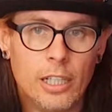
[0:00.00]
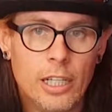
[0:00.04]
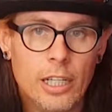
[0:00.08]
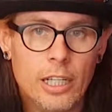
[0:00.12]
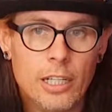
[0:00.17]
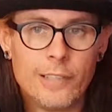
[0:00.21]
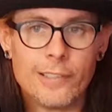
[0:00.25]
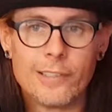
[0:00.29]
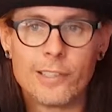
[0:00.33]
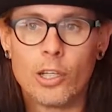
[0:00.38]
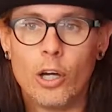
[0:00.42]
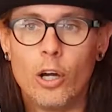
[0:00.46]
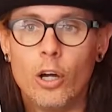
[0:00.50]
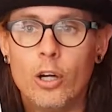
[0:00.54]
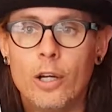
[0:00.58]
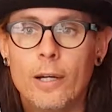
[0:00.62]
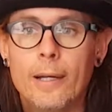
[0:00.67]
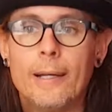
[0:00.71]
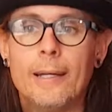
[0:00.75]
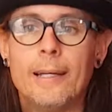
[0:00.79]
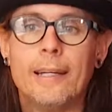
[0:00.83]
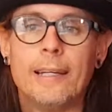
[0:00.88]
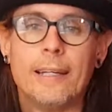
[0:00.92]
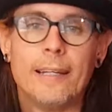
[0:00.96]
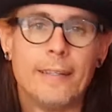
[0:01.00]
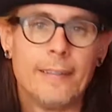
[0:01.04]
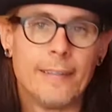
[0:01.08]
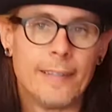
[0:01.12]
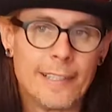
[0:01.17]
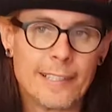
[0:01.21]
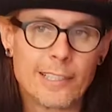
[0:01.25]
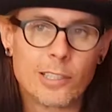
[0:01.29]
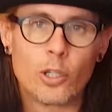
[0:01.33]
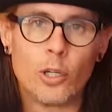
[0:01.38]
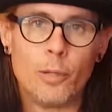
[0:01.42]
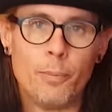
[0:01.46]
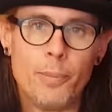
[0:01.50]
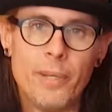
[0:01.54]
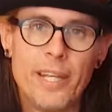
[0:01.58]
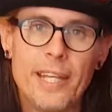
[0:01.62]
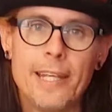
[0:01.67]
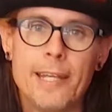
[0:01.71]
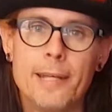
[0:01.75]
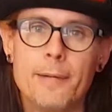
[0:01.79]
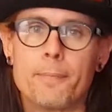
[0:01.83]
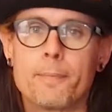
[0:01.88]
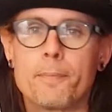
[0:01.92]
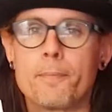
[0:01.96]
So this could
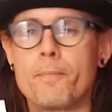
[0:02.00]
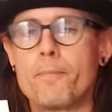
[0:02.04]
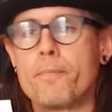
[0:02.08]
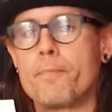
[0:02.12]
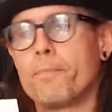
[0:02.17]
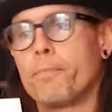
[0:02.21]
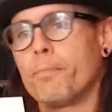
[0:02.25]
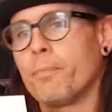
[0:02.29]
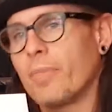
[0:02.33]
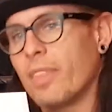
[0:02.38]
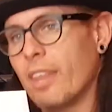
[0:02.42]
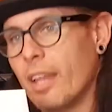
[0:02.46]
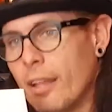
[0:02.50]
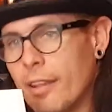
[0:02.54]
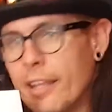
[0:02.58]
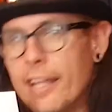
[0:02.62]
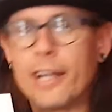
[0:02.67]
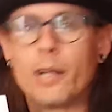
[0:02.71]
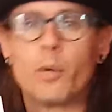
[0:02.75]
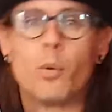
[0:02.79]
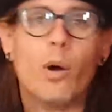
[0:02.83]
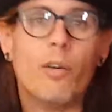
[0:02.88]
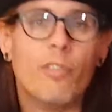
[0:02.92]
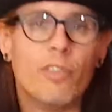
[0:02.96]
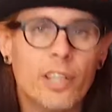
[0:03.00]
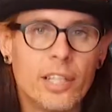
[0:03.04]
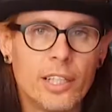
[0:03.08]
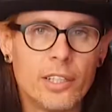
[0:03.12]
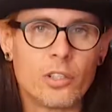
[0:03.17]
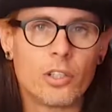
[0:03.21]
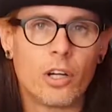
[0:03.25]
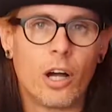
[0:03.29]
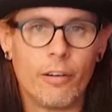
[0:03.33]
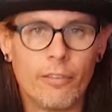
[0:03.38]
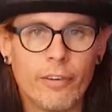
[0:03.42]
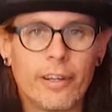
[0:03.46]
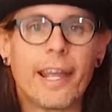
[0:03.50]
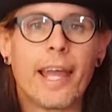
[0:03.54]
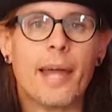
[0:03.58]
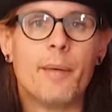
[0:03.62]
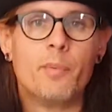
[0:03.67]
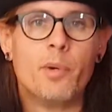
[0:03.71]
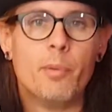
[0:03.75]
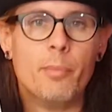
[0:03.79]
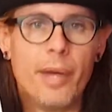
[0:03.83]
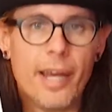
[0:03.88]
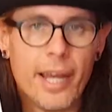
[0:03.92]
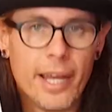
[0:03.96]
be the equivalent of a
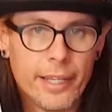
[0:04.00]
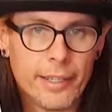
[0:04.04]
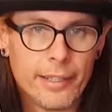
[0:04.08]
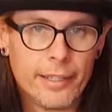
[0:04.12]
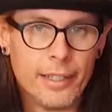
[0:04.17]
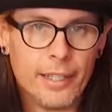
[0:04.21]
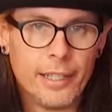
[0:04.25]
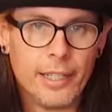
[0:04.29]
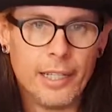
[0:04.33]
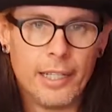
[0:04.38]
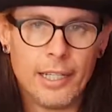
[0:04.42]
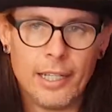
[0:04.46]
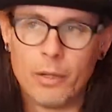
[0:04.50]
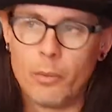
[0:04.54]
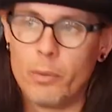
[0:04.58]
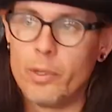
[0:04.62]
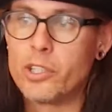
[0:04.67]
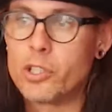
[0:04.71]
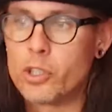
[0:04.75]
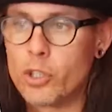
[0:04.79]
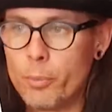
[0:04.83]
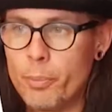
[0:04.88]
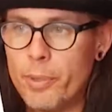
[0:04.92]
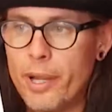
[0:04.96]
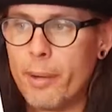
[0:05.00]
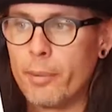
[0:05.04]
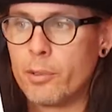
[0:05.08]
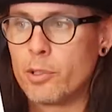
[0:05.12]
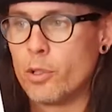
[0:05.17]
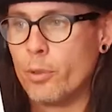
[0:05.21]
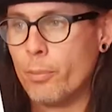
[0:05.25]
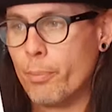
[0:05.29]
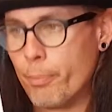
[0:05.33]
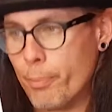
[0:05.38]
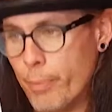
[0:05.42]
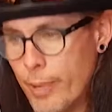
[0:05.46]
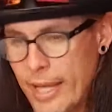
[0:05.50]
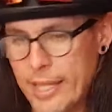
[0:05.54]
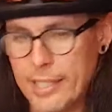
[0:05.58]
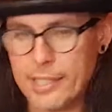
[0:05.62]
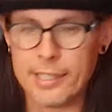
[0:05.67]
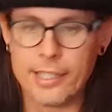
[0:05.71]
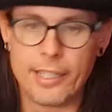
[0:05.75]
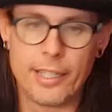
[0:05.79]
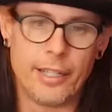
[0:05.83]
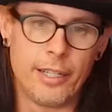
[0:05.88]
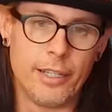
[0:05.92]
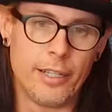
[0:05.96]
cameraman. We should be able to place
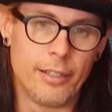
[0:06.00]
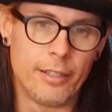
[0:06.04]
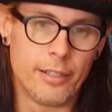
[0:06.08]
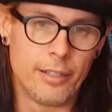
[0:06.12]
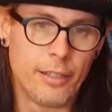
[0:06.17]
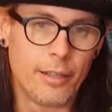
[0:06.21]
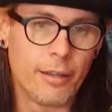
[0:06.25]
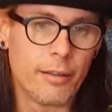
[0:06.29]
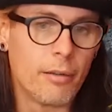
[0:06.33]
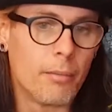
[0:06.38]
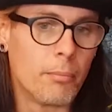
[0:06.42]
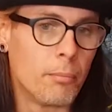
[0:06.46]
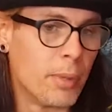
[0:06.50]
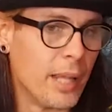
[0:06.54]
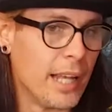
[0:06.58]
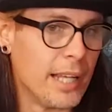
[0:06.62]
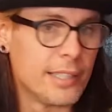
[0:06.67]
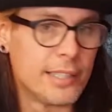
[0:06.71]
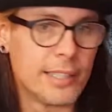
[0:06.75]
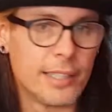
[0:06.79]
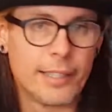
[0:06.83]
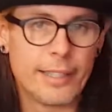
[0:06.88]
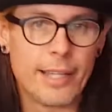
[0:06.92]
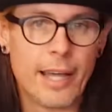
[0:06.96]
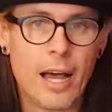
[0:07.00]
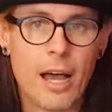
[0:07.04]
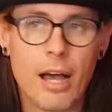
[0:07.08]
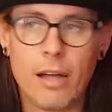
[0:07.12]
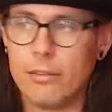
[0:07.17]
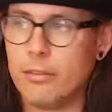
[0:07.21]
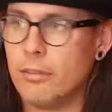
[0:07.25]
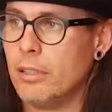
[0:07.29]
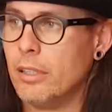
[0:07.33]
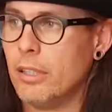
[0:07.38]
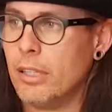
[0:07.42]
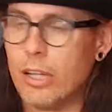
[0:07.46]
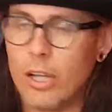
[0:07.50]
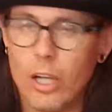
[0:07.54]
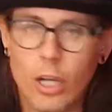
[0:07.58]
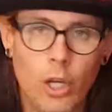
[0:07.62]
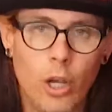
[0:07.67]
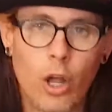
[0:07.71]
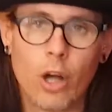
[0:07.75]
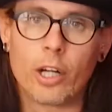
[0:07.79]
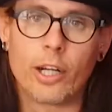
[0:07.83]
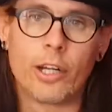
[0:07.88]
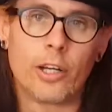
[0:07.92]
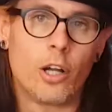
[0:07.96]
it down,
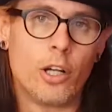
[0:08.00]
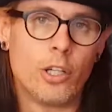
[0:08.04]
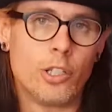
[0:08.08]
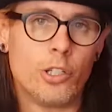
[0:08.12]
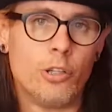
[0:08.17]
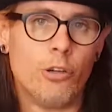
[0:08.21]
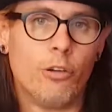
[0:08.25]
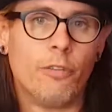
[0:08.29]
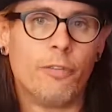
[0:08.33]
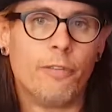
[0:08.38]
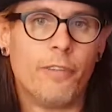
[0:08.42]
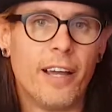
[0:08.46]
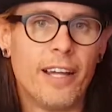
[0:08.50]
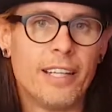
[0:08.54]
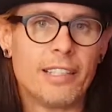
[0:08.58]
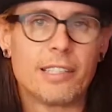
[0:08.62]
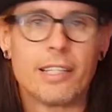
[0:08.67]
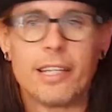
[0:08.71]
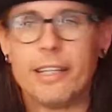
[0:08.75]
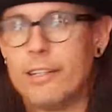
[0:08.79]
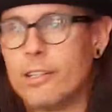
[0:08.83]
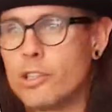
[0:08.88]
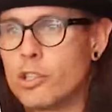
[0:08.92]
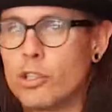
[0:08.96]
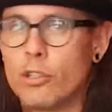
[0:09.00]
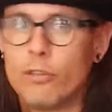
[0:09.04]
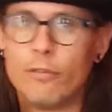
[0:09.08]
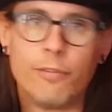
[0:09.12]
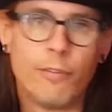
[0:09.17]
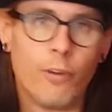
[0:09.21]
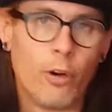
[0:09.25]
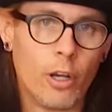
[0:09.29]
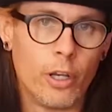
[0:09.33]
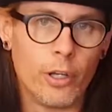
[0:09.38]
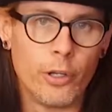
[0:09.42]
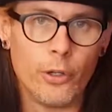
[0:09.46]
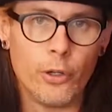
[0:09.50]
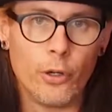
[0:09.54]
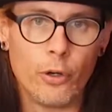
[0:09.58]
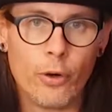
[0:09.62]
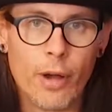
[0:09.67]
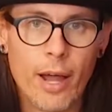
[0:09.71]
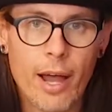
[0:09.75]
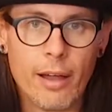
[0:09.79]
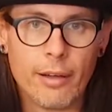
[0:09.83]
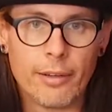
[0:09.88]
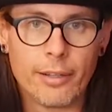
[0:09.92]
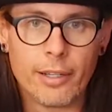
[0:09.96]
lock it onto your face, and it should follow you
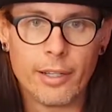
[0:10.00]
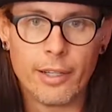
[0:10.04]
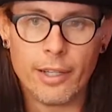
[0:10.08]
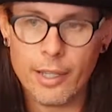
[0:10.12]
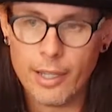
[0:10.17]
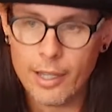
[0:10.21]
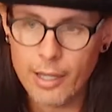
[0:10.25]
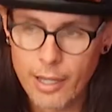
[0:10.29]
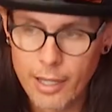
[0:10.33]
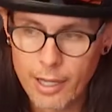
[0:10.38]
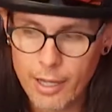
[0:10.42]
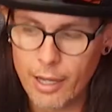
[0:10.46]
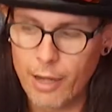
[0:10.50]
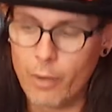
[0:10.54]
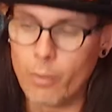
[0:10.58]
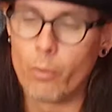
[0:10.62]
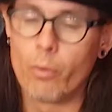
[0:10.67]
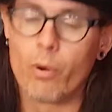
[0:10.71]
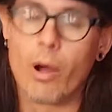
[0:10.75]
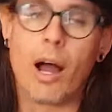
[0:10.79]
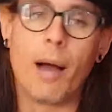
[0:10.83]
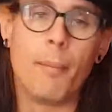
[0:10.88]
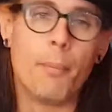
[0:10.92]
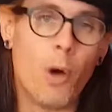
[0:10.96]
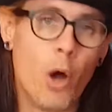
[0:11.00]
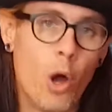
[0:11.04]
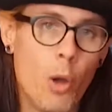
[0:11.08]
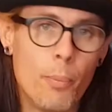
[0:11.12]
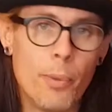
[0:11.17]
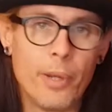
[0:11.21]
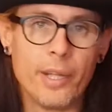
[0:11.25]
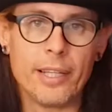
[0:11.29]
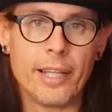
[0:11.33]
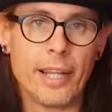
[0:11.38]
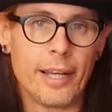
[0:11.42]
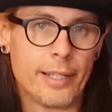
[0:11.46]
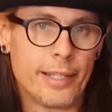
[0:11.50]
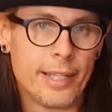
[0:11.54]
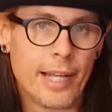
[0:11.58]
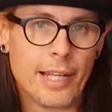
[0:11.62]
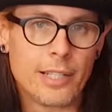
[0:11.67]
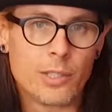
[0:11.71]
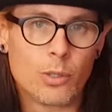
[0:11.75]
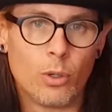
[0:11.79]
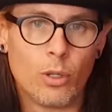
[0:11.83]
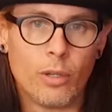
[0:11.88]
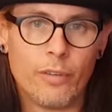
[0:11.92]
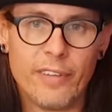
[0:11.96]
around. Well, I'm hoping that it does
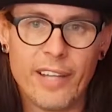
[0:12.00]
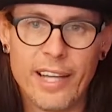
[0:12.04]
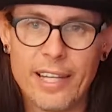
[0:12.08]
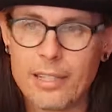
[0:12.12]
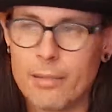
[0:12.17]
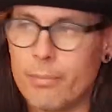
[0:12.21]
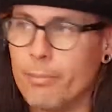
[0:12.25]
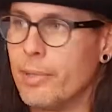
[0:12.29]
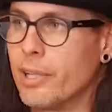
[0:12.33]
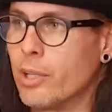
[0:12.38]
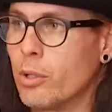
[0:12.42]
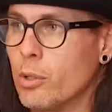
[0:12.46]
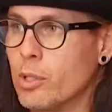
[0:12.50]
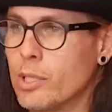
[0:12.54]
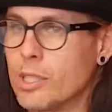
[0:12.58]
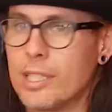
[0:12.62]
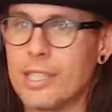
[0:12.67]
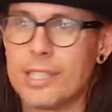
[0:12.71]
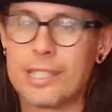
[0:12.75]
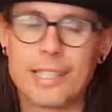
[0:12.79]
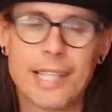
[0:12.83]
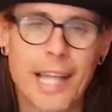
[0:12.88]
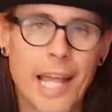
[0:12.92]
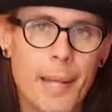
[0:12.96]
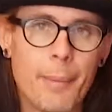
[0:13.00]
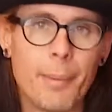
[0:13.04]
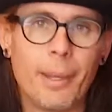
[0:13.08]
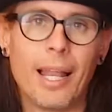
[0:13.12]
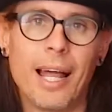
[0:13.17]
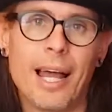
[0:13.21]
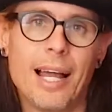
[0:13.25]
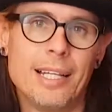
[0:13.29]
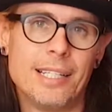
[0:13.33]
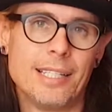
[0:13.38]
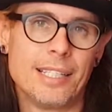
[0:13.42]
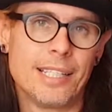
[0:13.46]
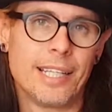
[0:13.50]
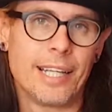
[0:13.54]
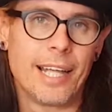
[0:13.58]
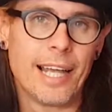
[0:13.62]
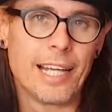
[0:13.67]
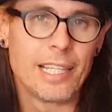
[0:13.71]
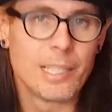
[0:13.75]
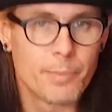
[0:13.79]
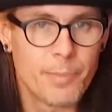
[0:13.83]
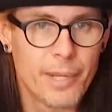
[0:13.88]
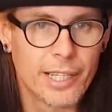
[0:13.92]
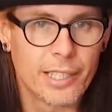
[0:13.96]
all of that, because the stabilizing
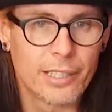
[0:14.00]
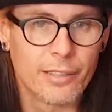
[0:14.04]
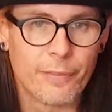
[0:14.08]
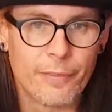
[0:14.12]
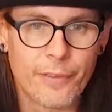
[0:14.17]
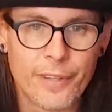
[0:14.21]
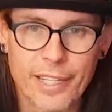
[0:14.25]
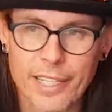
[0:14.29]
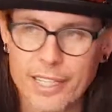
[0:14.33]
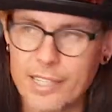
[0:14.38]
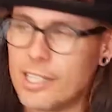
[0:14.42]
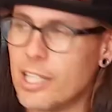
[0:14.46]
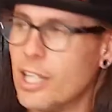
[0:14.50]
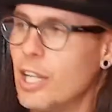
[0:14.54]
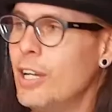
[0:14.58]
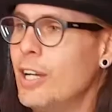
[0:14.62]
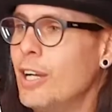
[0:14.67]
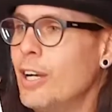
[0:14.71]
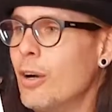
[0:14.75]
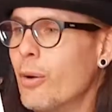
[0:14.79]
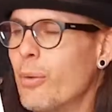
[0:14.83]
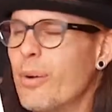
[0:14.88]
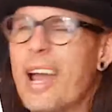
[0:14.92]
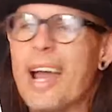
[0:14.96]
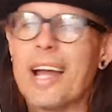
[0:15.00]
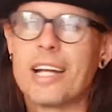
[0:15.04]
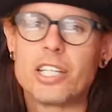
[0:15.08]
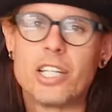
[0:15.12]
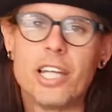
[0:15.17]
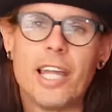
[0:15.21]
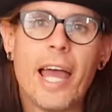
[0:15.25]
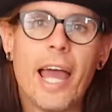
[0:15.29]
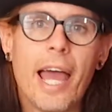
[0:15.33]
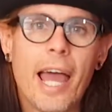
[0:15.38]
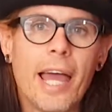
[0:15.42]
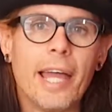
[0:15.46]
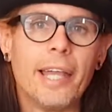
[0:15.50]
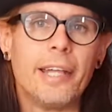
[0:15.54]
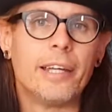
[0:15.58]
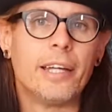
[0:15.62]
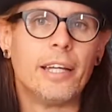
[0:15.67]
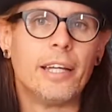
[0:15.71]
aspect of things, we actually had